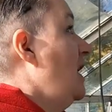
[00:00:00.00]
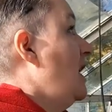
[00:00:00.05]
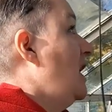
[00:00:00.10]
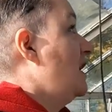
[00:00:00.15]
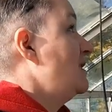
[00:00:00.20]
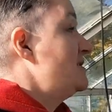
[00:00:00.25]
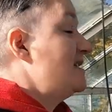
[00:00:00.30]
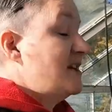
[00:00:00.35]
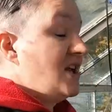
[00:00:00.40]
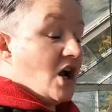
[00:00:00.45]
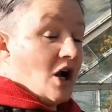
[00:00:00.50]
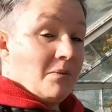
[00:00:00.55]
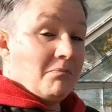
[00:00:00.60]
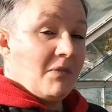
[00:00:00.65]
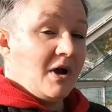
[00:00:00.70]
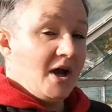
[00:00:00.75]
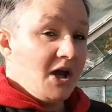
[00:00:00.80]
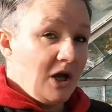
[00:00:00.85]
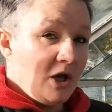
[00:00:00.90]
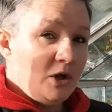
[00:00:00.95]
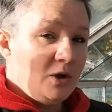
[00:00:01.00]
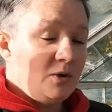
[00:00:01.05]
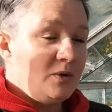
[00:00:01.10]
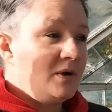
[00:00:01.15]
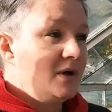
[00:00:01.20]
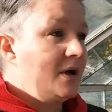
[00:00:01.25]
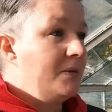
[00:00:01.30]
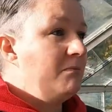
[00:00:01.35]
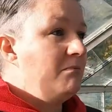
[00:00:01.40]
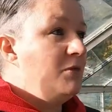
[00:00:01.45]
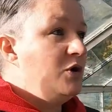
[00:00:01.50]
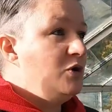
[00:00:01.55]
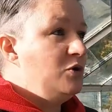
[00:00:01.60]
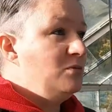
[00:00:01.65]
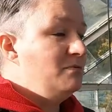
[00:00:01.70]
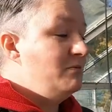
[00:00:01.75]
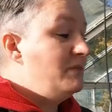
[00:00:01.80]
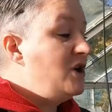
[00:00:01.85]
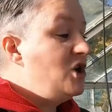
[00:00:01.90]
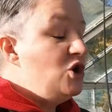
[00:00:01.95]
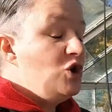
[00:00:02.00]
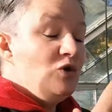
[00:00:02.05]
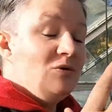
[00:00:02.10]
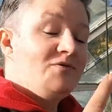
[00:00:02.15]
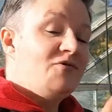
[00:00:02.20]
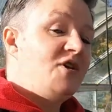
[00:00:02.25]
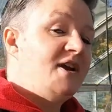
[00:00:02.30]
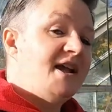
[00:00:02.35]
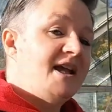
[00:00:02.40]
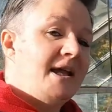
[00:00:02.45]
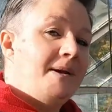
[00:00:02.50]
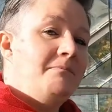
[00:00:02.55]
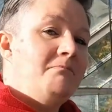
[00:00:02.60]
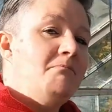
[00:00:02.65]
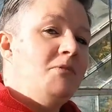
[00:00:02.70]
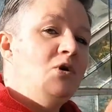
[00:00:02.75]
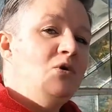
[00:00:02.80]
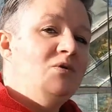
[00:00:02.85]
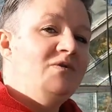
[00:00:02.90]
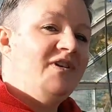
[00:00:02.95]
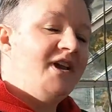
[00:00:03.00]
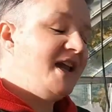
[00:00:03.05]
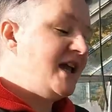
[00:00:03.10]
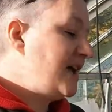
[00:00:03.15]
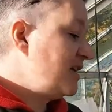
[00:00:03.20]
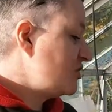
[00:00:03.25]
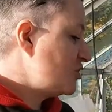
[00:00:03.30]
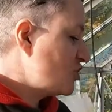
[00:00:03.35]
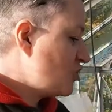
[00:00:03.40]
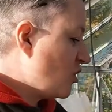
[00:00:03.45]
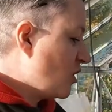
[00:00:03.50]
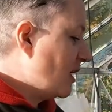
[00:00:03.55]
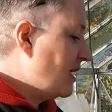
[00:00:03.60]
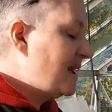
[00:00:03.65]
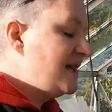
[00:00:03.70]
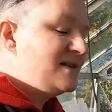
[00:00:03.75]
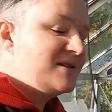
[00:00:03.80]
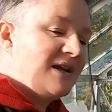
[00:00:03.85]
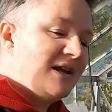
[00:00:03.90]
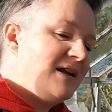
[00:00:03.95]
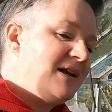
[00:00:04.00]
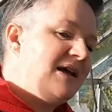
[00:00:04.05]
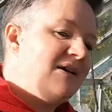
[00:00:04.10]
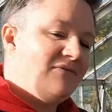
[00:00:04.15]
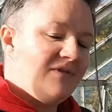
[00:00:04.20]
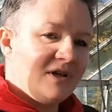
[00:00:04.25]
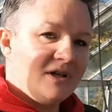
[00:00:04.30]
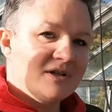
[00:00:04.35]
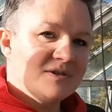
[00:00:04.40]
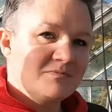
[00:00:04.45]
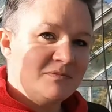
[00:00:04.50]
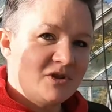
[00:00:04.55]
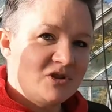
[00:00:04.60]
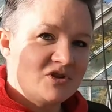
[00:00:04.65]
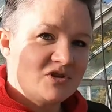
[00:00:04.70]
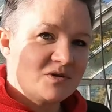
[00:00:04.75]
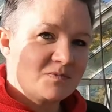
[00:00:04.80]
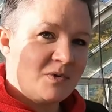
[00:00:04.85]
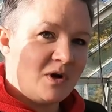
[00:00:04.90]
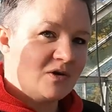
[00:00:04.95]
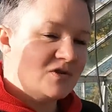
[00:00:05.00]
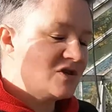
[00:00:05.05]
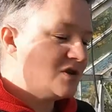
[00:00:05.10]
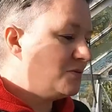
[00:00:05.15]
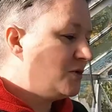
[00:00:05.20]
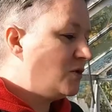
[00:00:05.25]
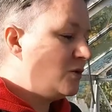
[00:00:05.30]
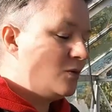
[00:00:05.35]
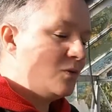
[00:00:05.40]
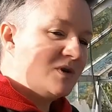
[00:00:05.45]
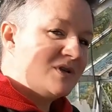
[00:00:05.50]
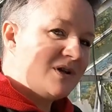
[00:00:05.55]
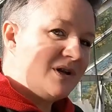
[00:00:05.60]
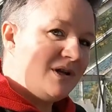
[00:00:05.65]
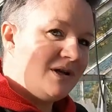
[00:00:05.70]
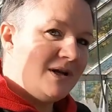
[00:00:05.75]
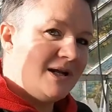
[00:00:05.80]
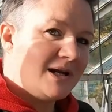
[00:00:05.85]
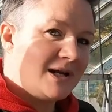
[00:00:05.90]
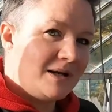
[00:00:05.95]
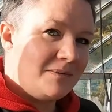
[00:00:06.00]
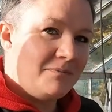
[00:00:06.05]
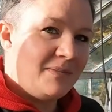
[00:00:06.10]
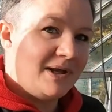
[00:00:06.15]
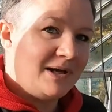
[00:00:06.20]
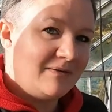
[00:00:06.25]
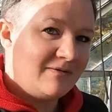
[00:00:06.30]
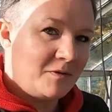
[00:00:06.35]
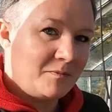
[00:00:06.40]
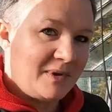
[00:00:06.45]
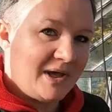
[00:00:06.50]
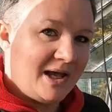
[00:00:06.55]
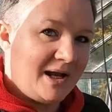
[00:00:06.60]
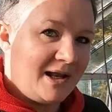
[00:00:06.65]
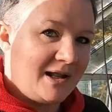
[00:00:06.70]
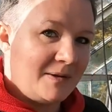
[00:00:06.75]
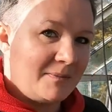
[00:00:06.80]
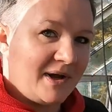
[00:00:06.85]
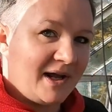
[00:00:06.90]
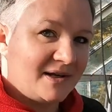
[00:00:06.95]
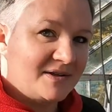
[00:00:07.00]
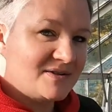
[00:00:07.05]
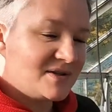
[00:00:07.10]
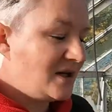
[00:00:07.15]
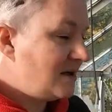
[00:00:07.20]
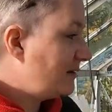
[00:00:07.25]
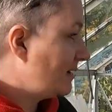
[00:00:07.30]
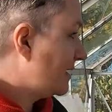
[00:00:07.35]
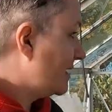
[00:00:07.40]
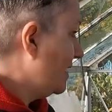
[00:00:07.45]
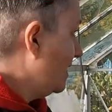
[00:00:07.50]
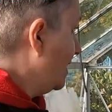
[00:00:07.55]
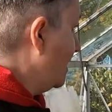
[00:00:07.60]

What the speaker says: I did it on my own. Manoeuvring and moving and trying to level as much as possible was a little bit of a pain in the backside.